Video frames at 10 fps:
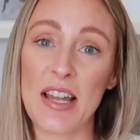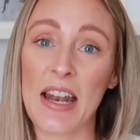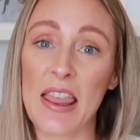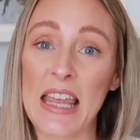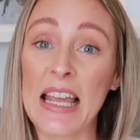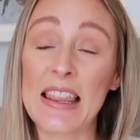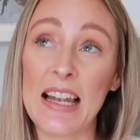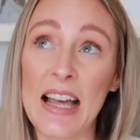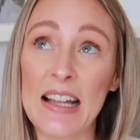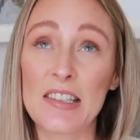and I think the
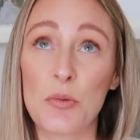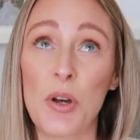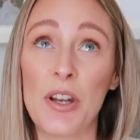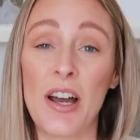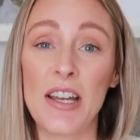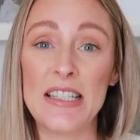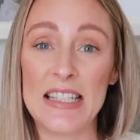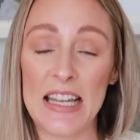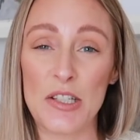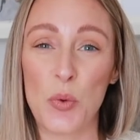last one I
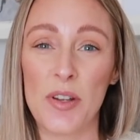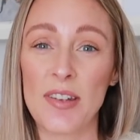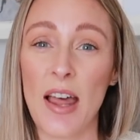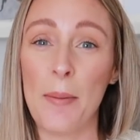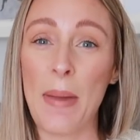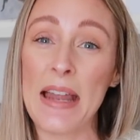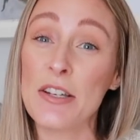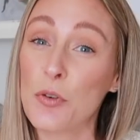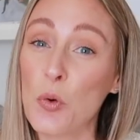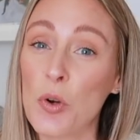did was um, end
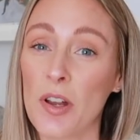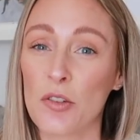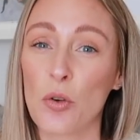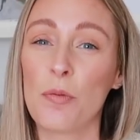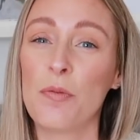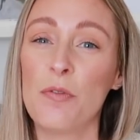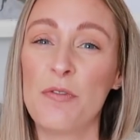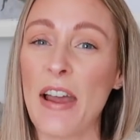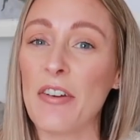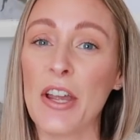of August or
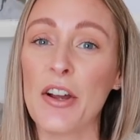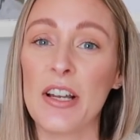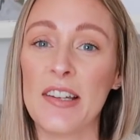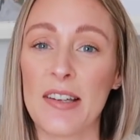very early